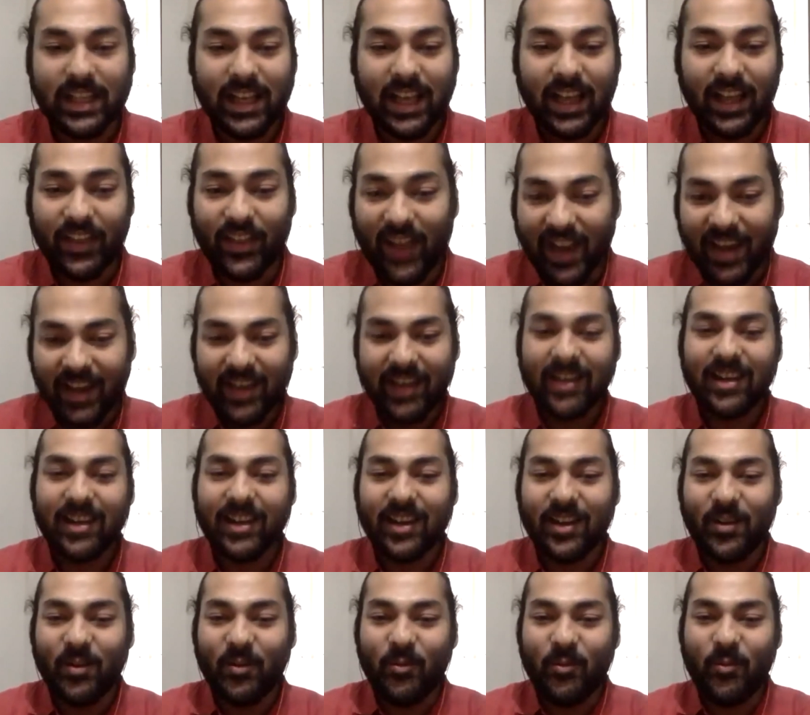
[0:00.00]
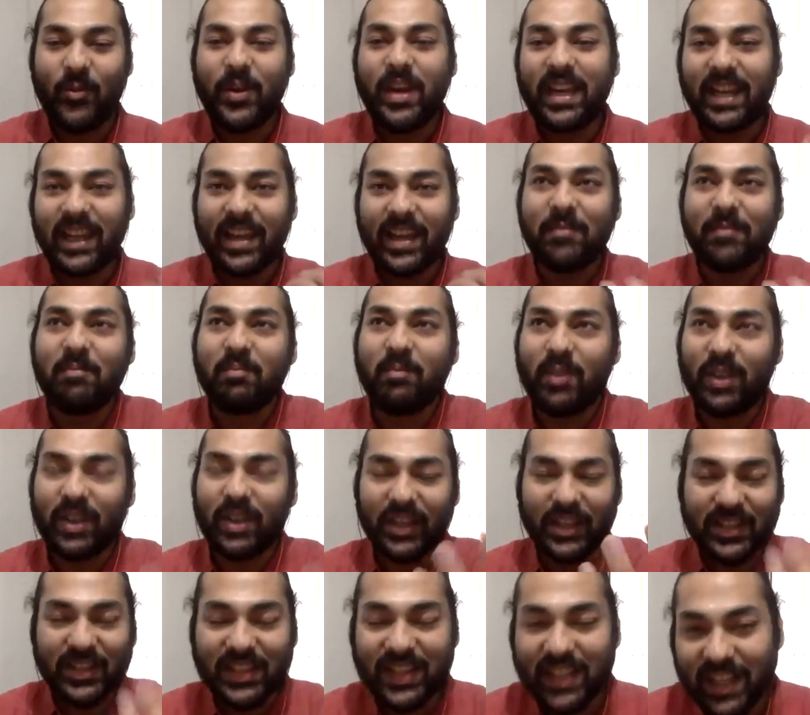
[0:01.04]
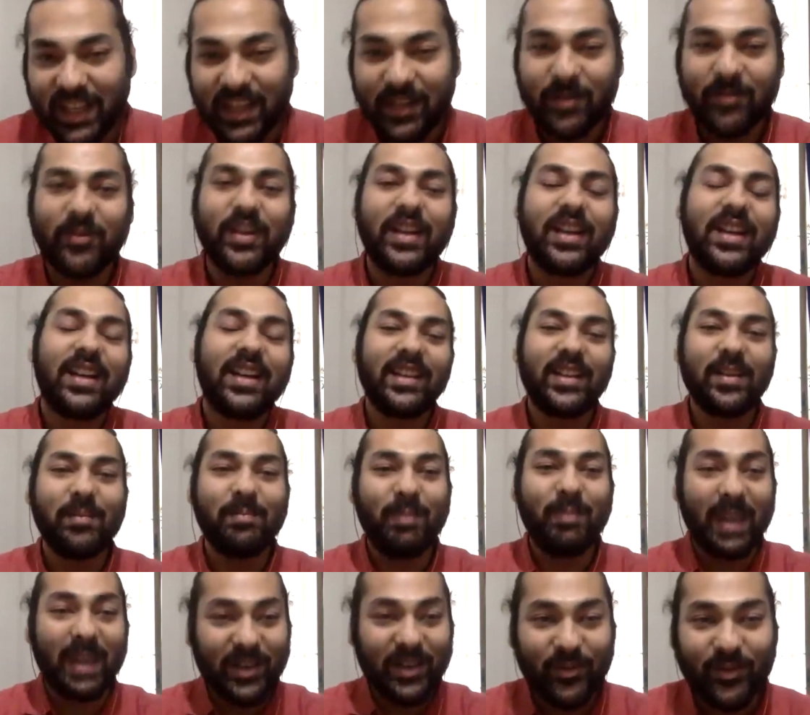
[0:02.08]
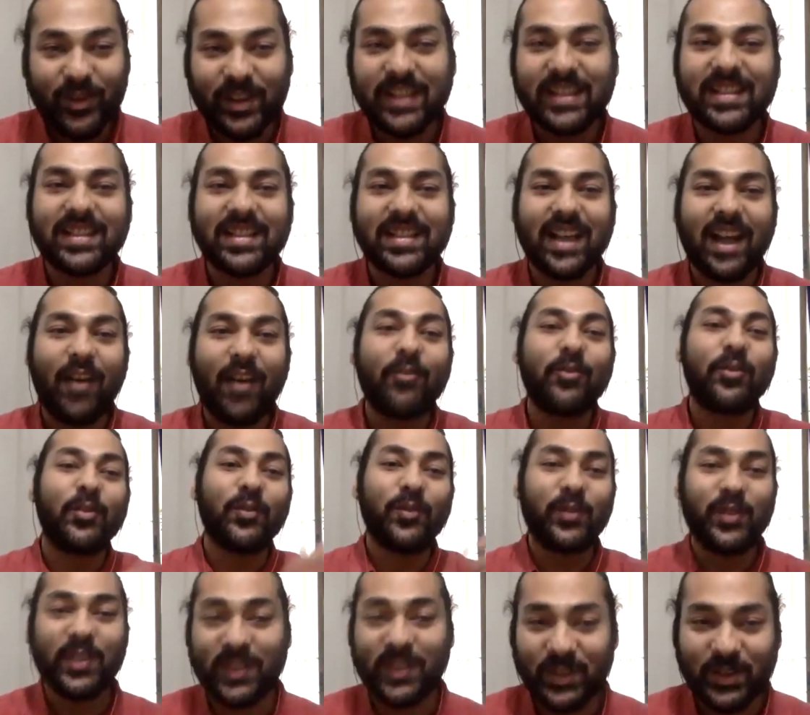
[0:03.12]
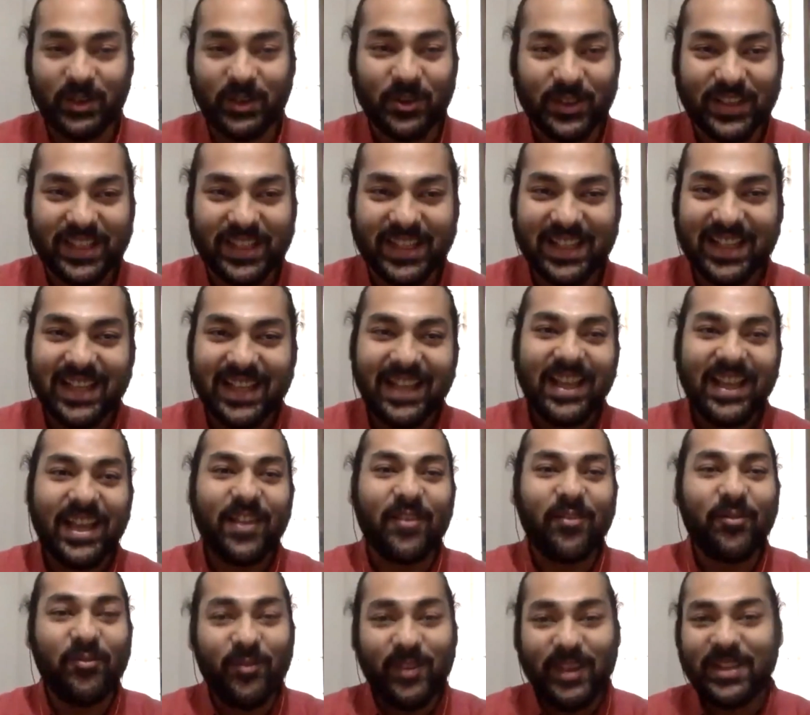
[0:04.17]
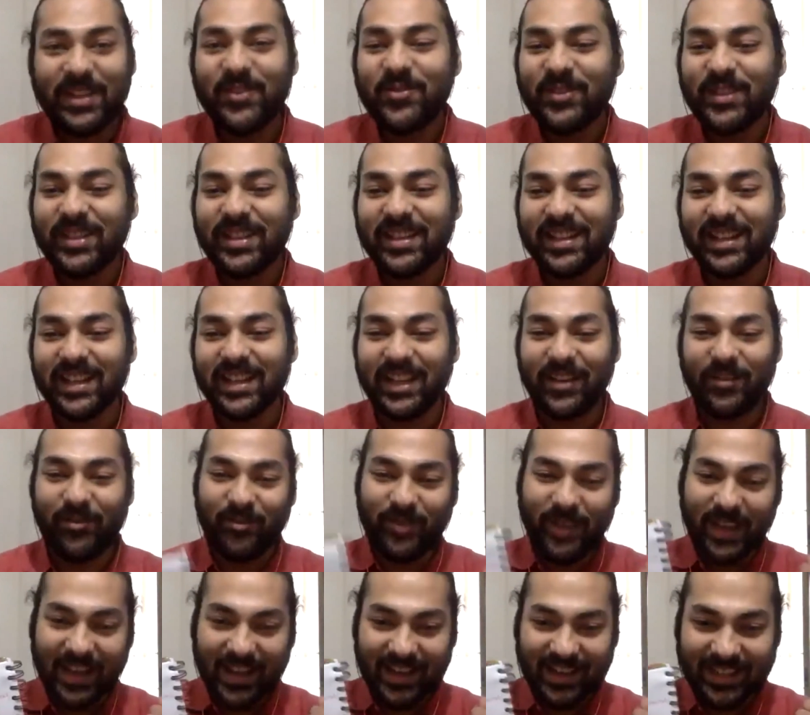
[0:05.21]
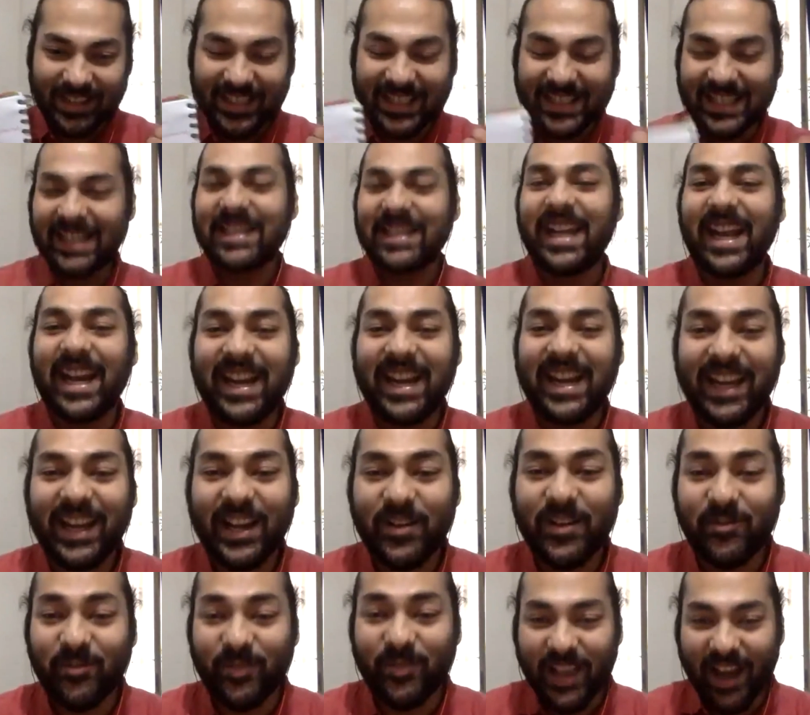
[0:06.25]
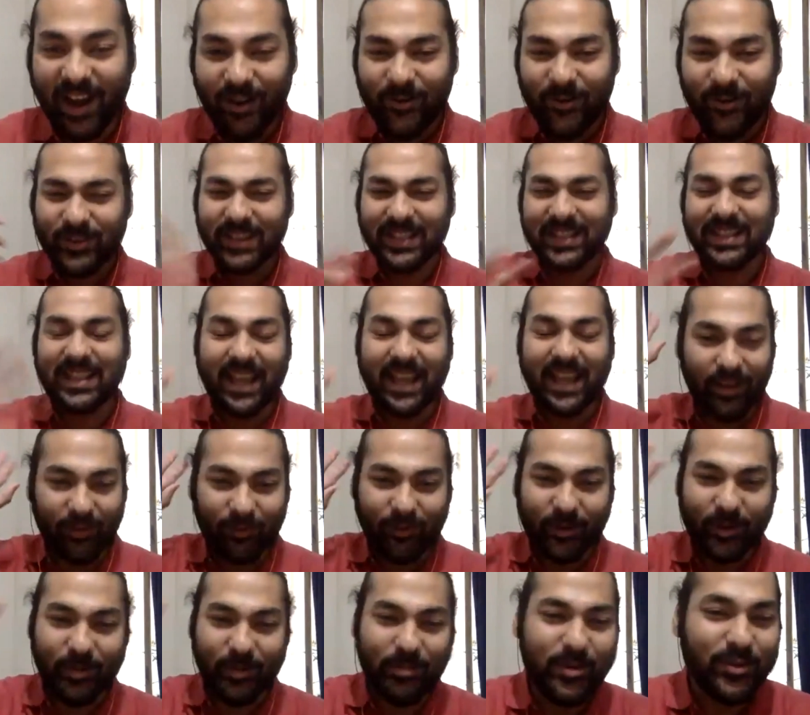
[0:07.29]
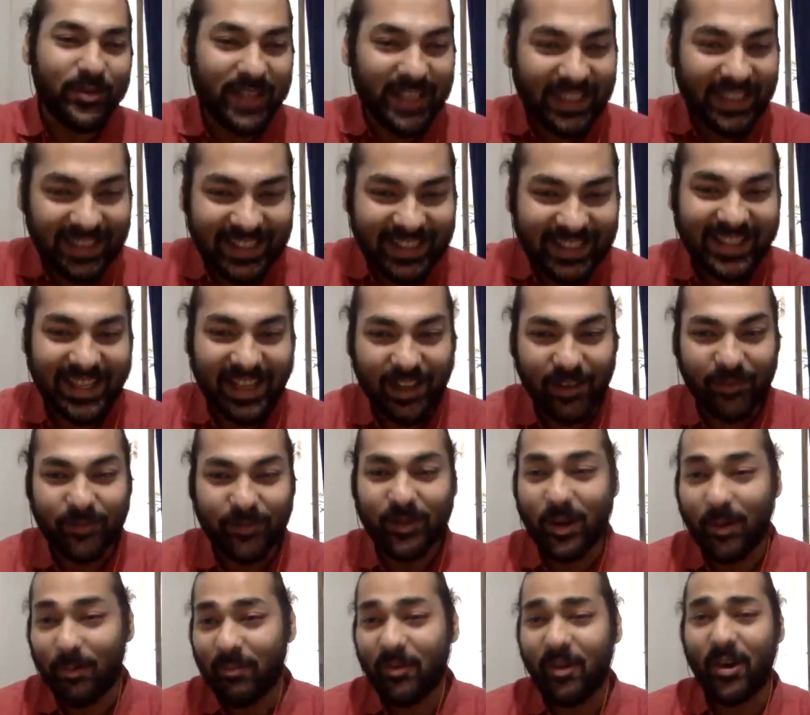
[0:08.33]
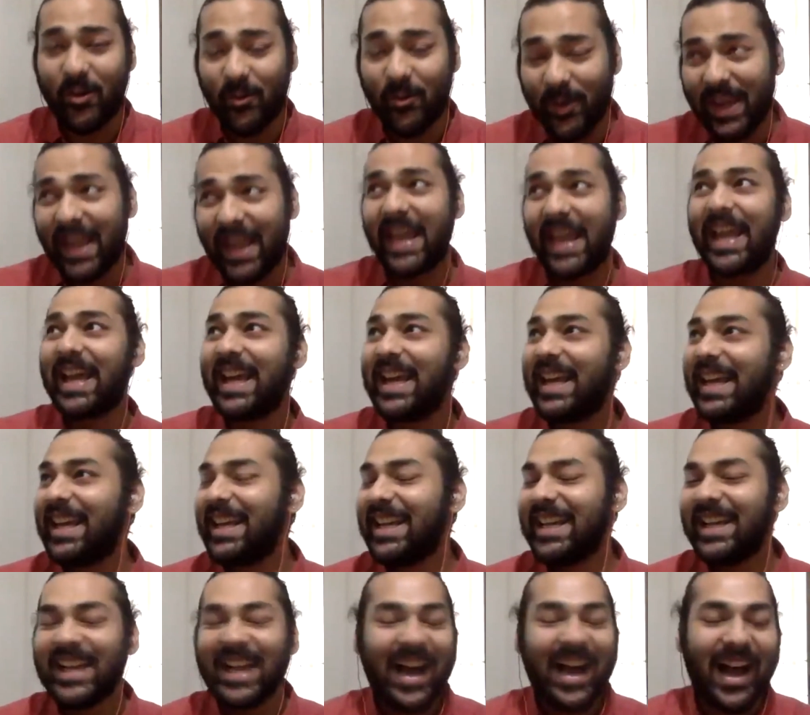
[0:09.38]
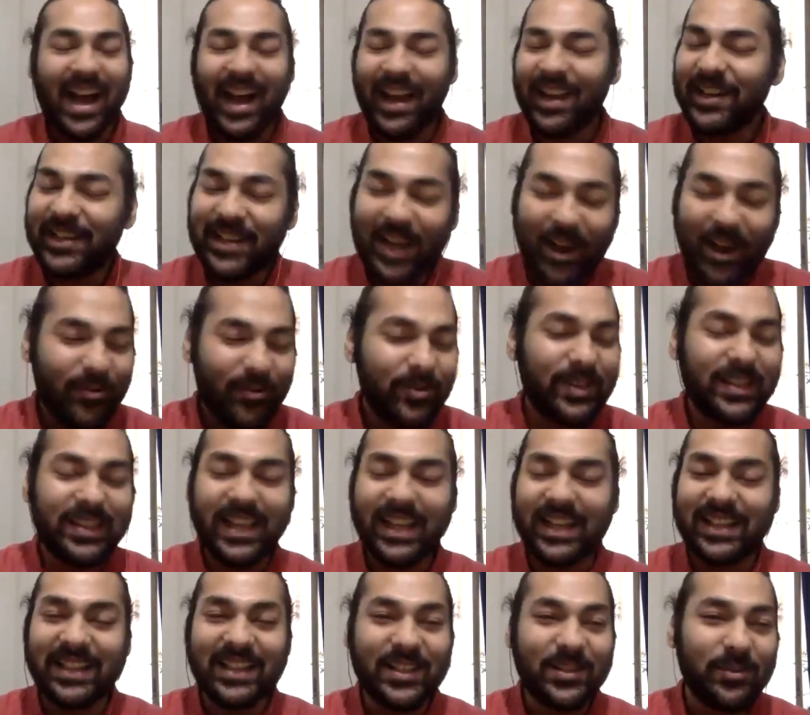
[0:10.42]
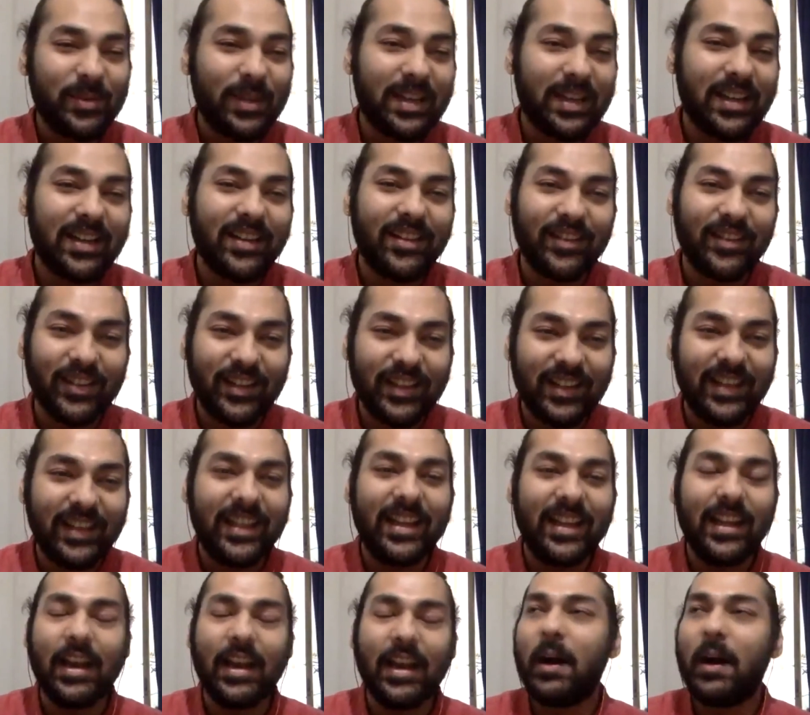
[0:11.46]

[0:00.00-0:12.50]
Then we can receive the benefits out of this course. If we are just attending it without the self or muting the self up away, I doubt that this will really